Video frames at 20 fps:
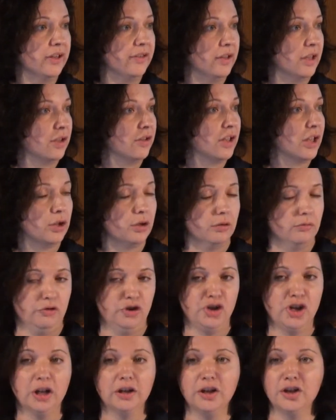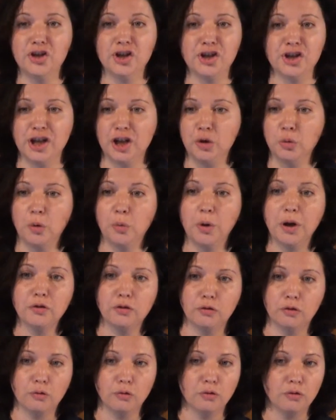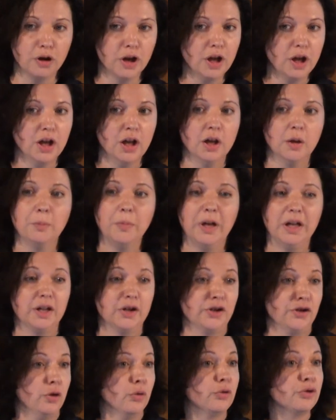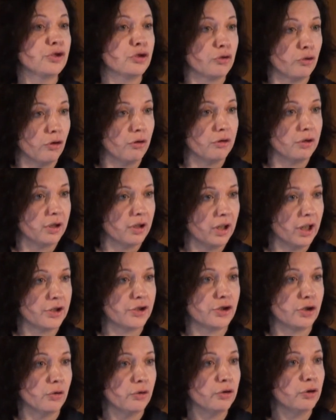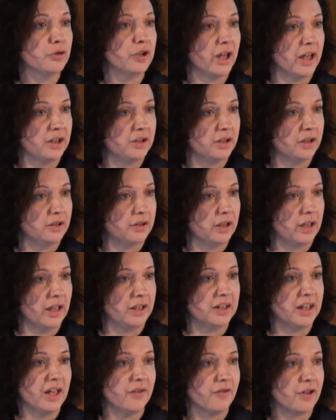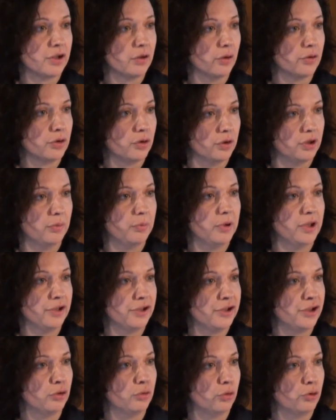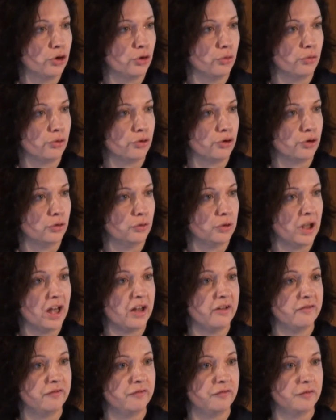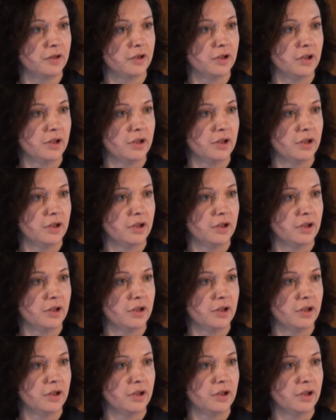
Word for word: I think that challenges that we went through made us so strong and so united and gave us also an ability to choose to have